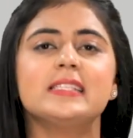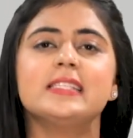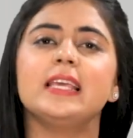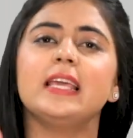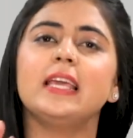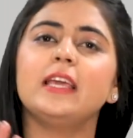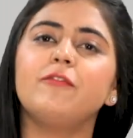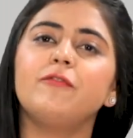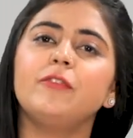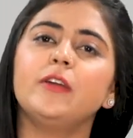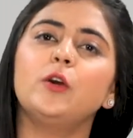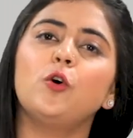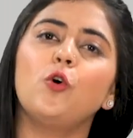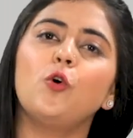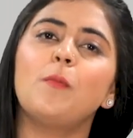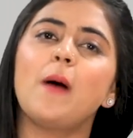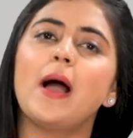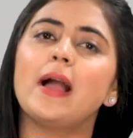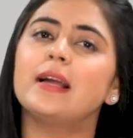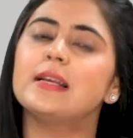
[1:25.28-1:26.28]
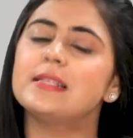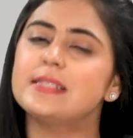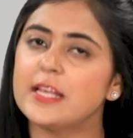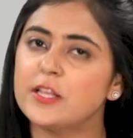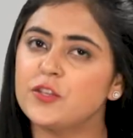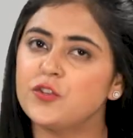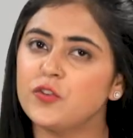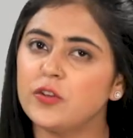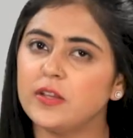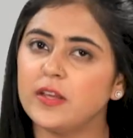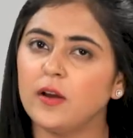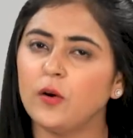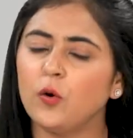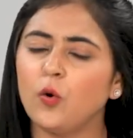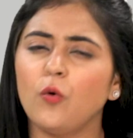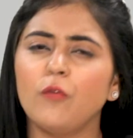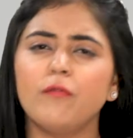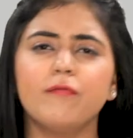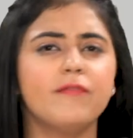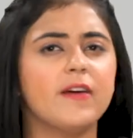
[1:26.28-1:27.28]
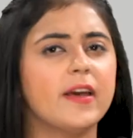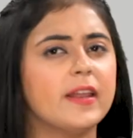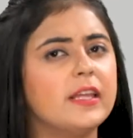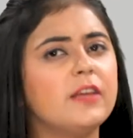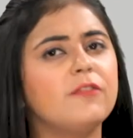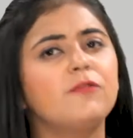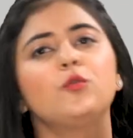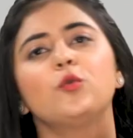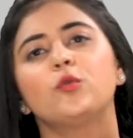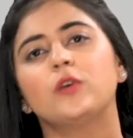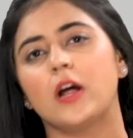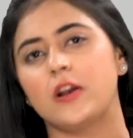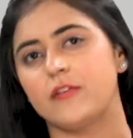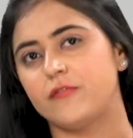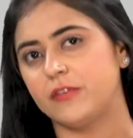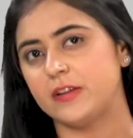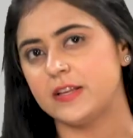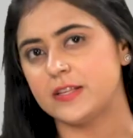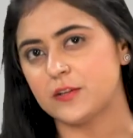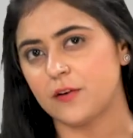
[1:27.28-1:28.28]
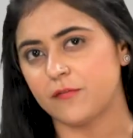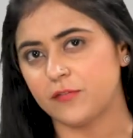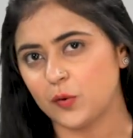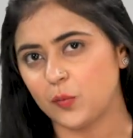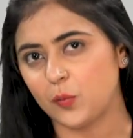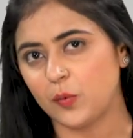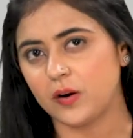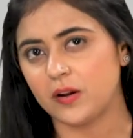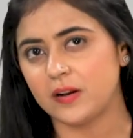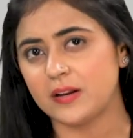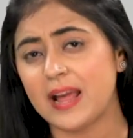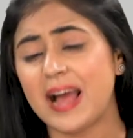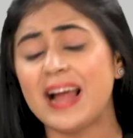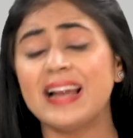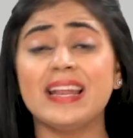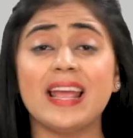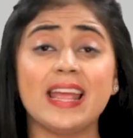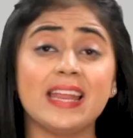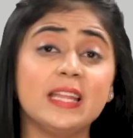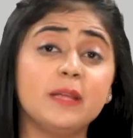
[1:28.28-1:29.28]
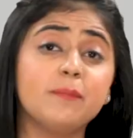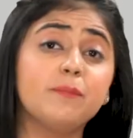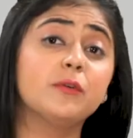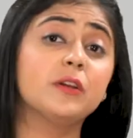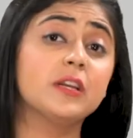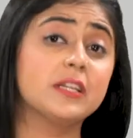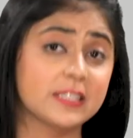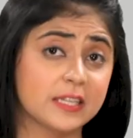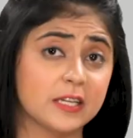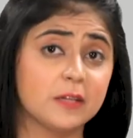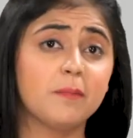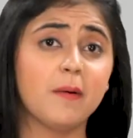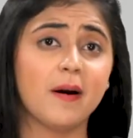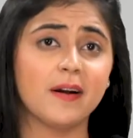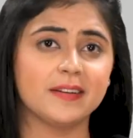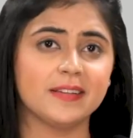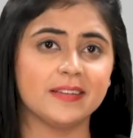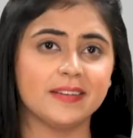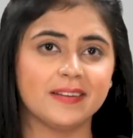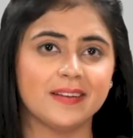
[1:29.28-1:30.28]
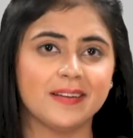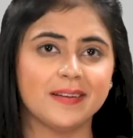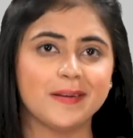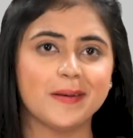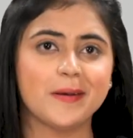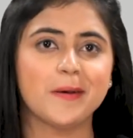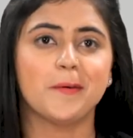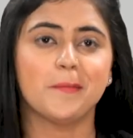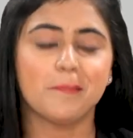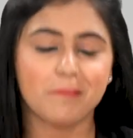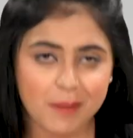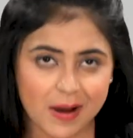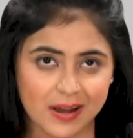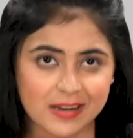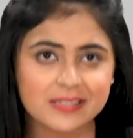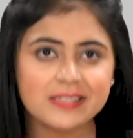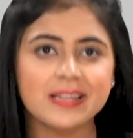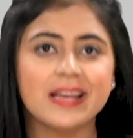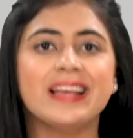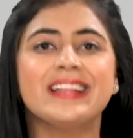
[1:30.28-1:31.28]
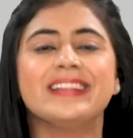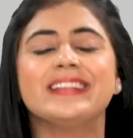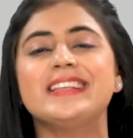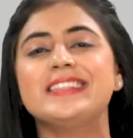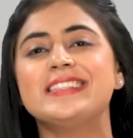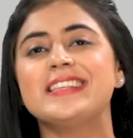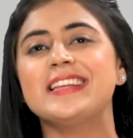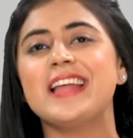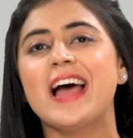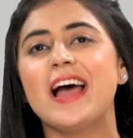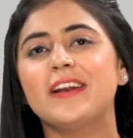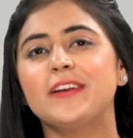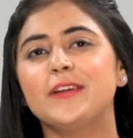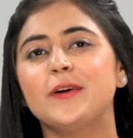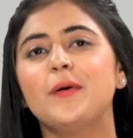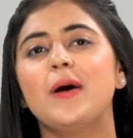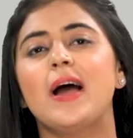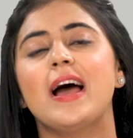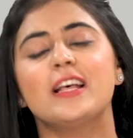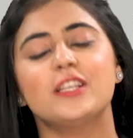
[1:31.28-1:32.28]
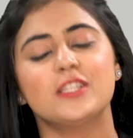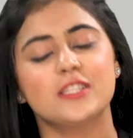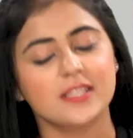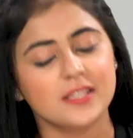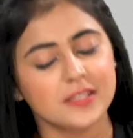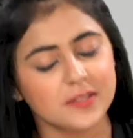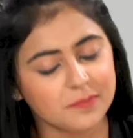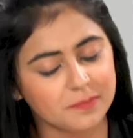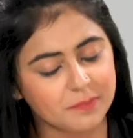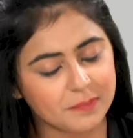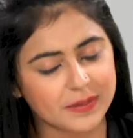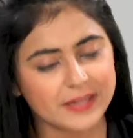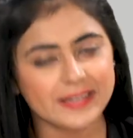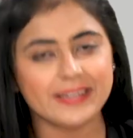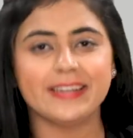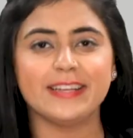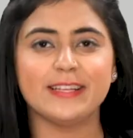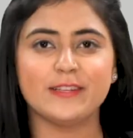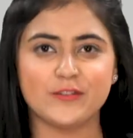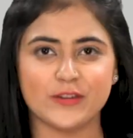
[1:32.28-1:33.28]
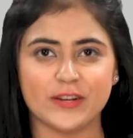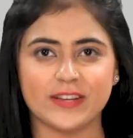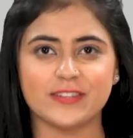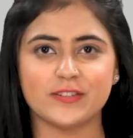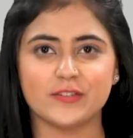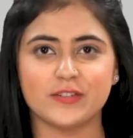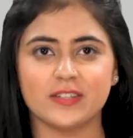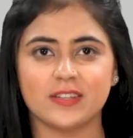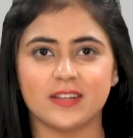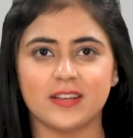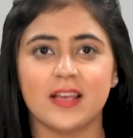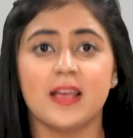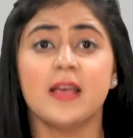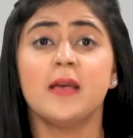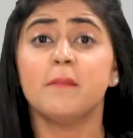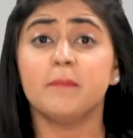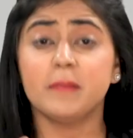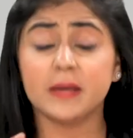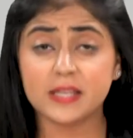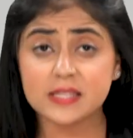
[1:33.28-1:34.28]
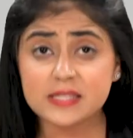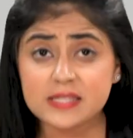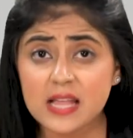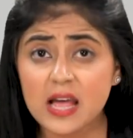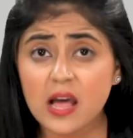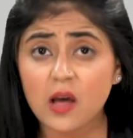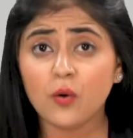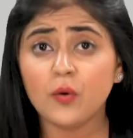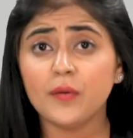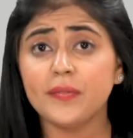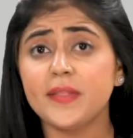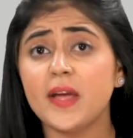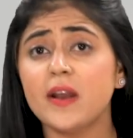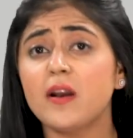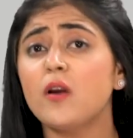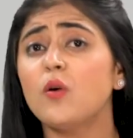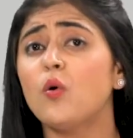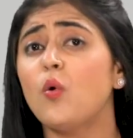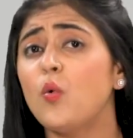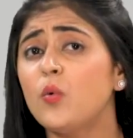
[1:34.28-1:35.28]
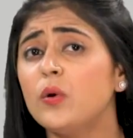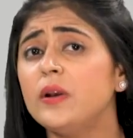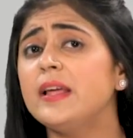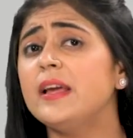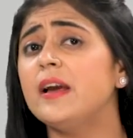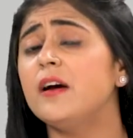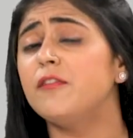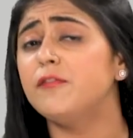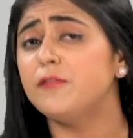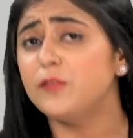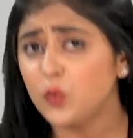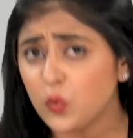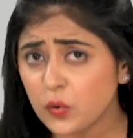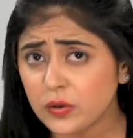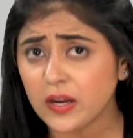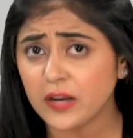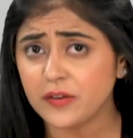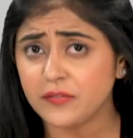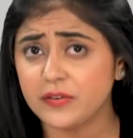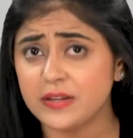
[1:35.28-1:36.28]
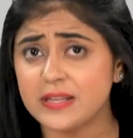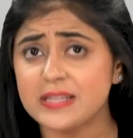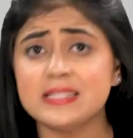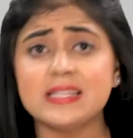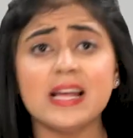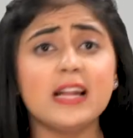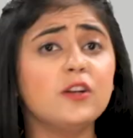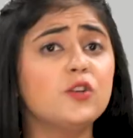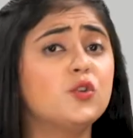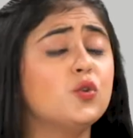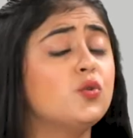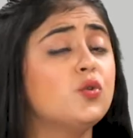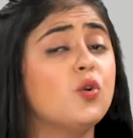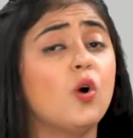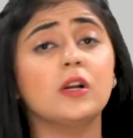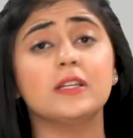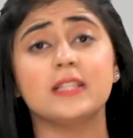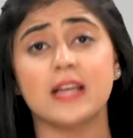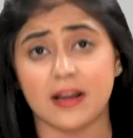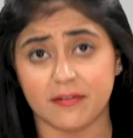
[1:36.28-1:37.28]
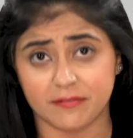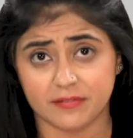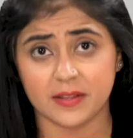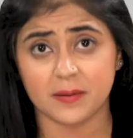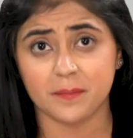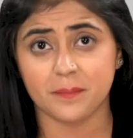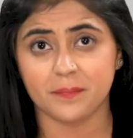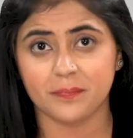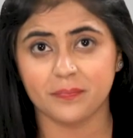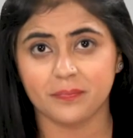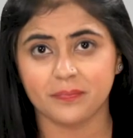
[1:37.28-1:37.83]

See, if we go back a century ago, very few countries of the world had any political party. But this scenario has completely changed, because now there are only a few countries that do not have them.